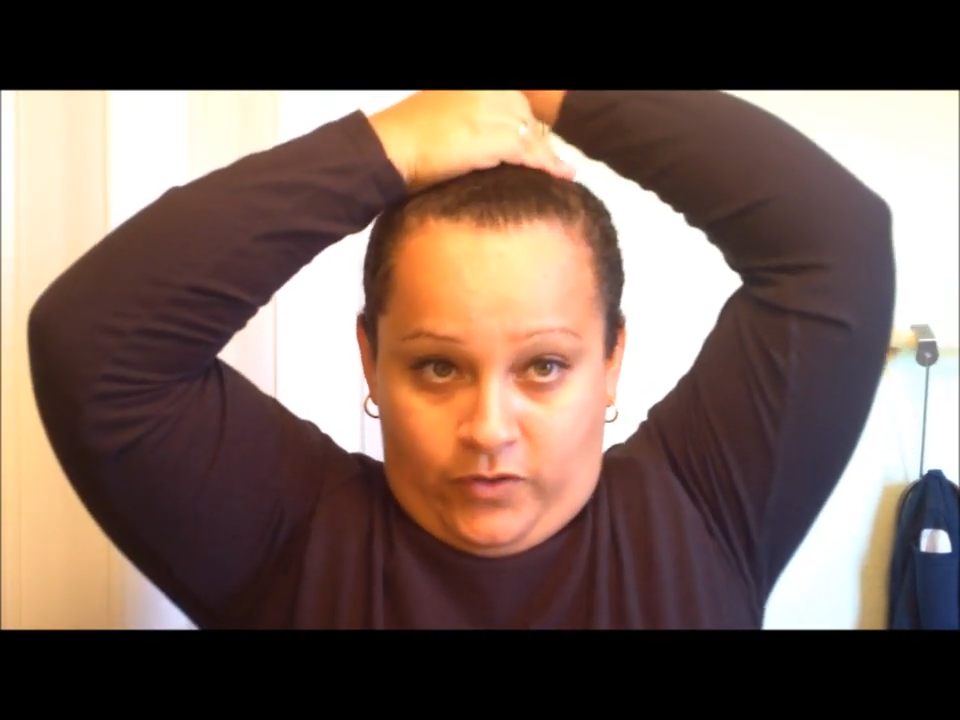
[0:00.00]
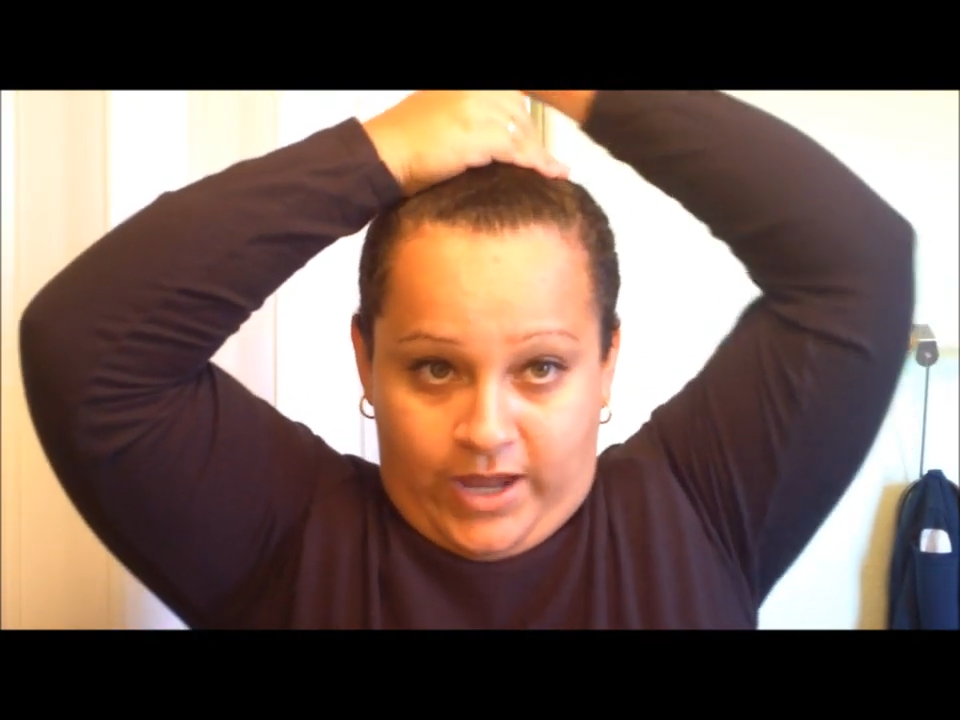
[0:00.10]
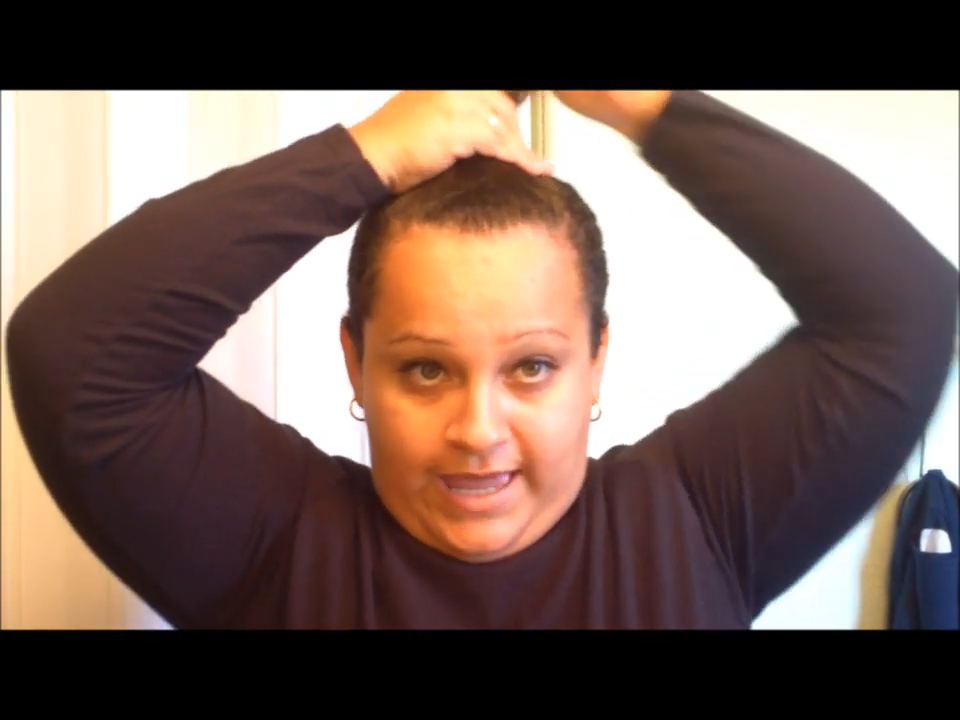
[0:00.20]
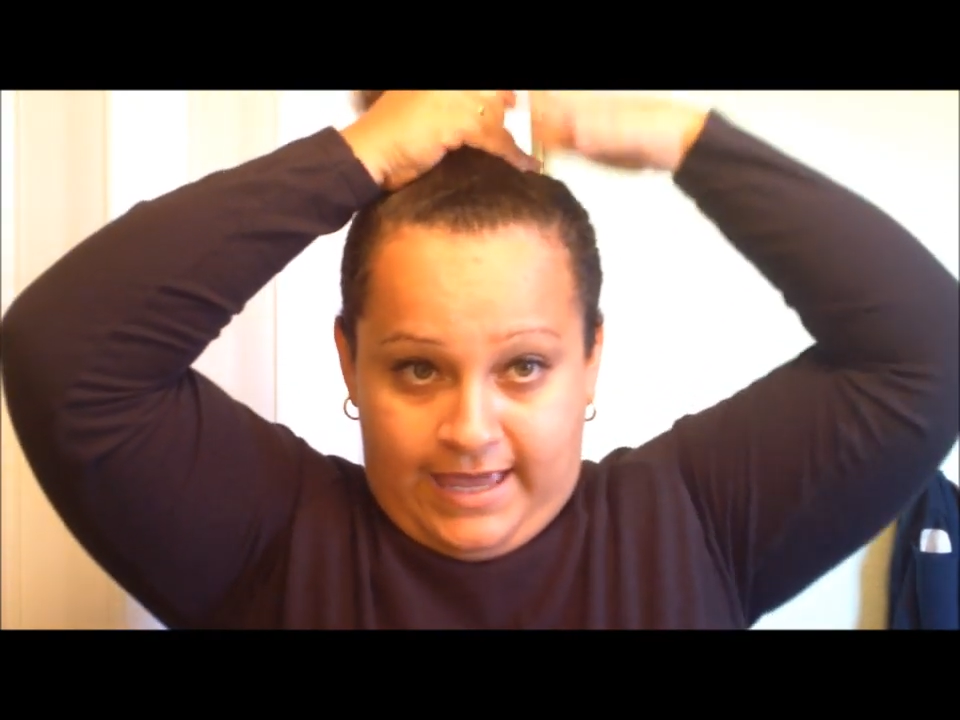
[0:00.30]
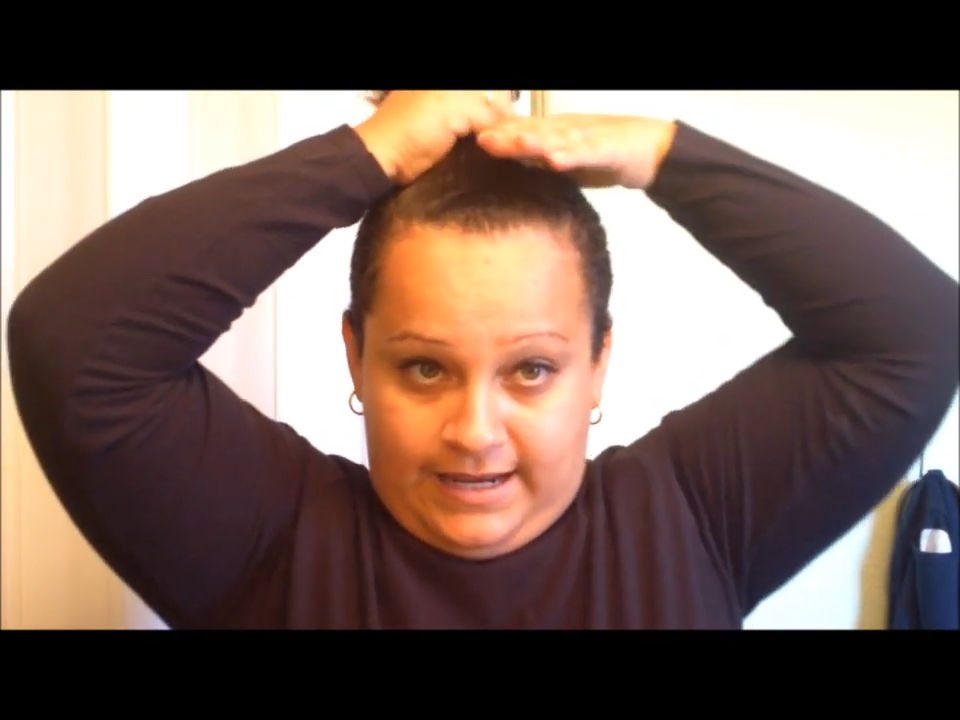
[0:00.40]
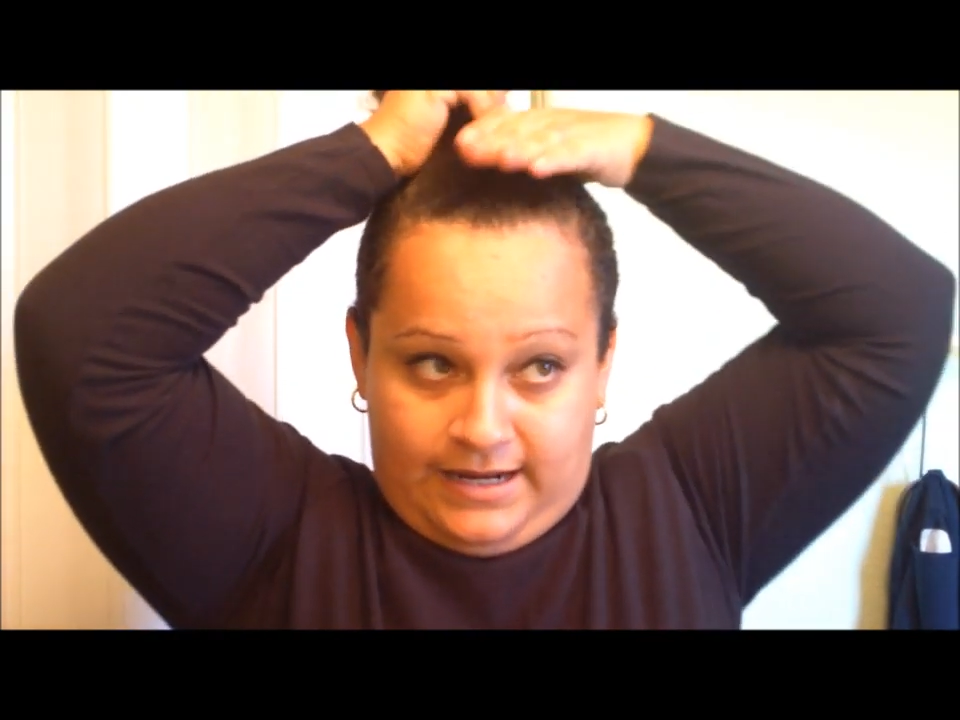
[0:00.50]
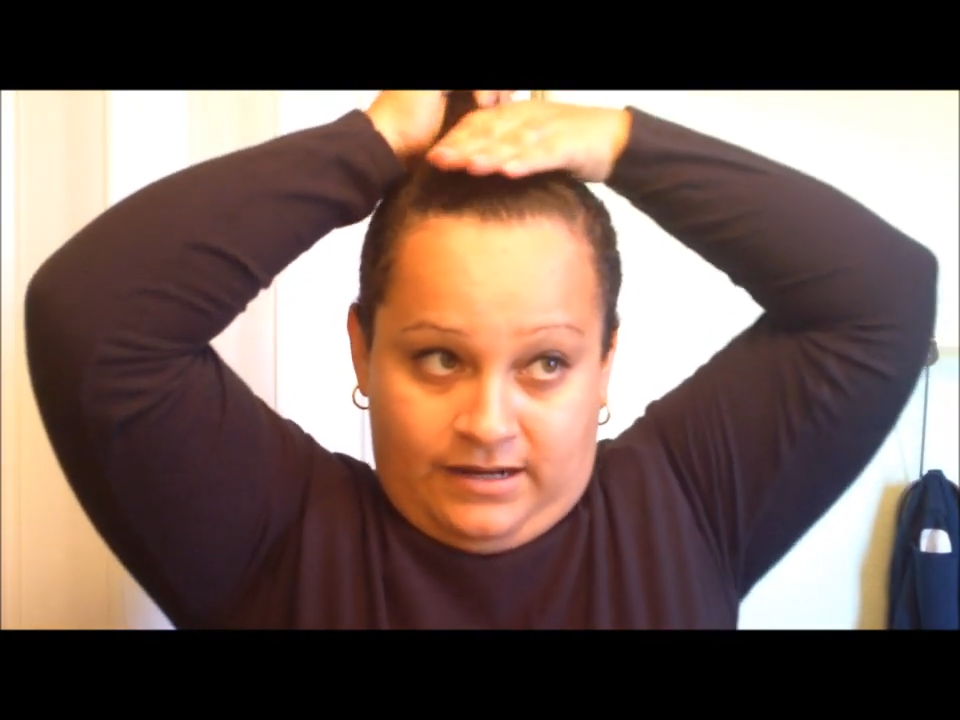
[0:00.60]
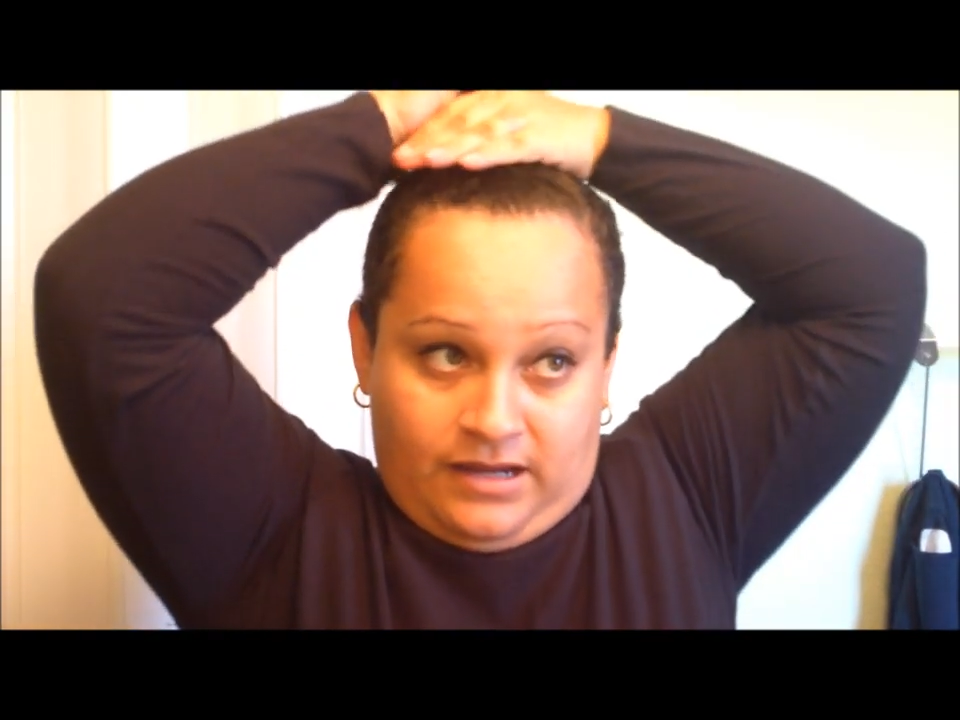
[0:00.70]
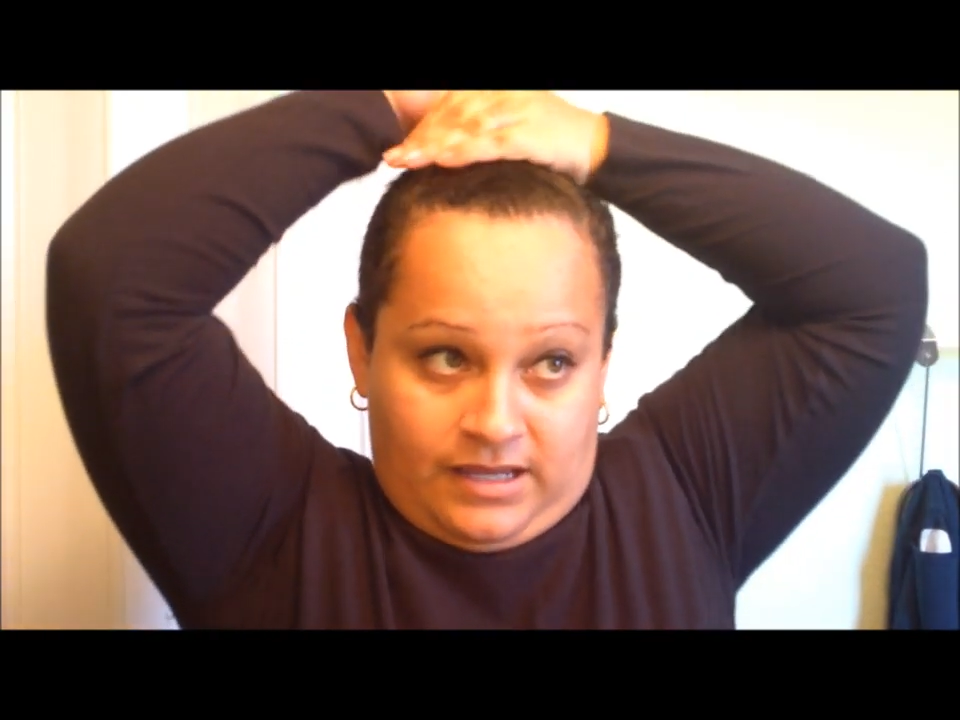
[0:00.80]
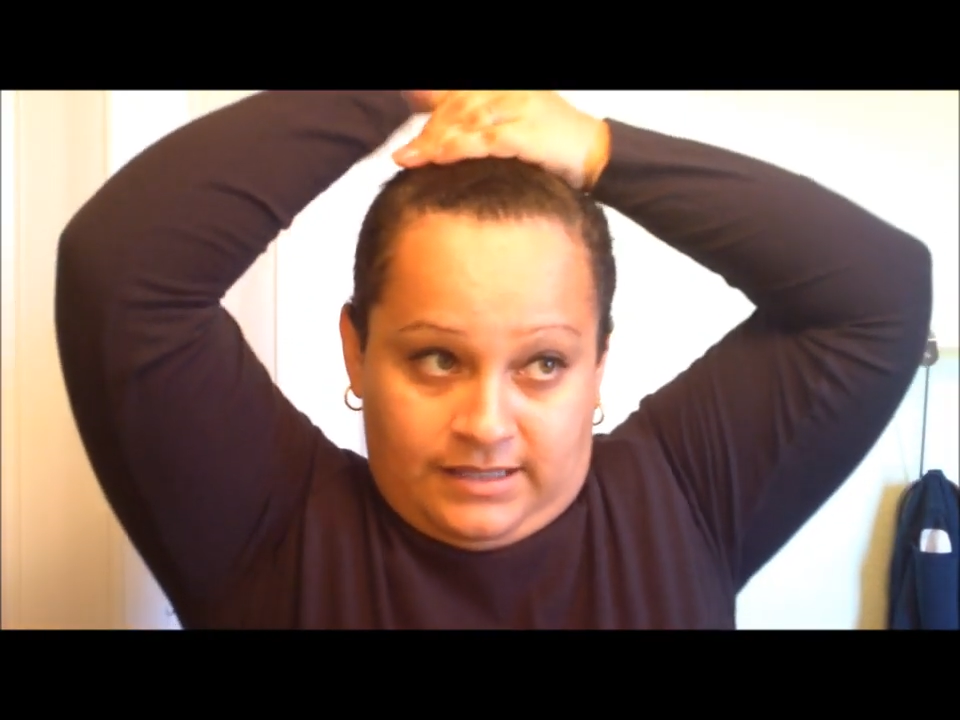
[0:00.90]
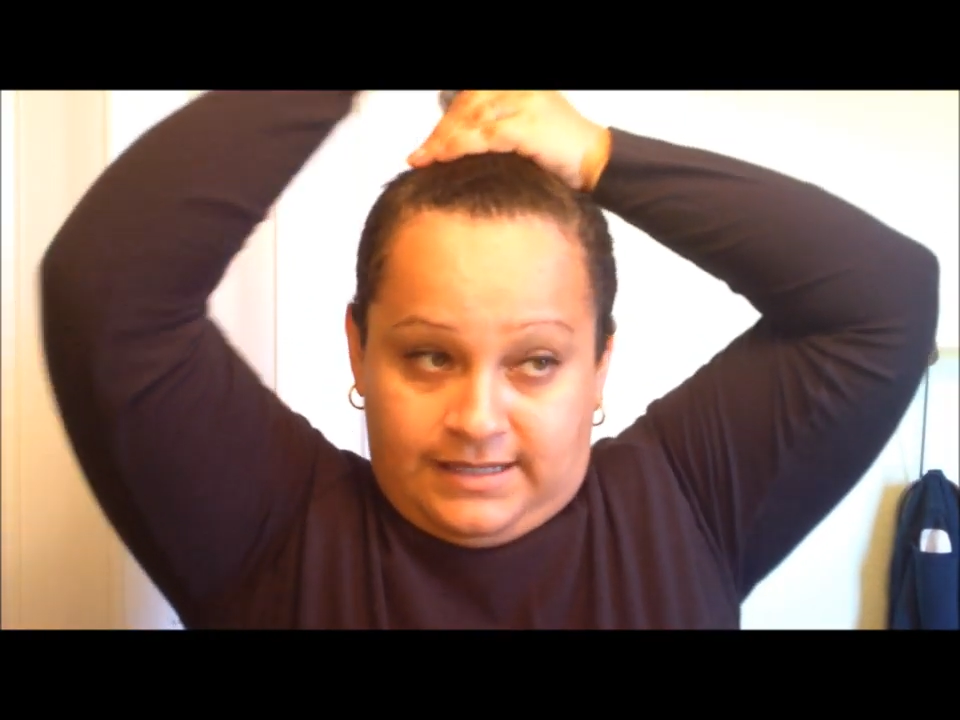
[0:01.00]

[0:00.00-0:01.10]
go ahead and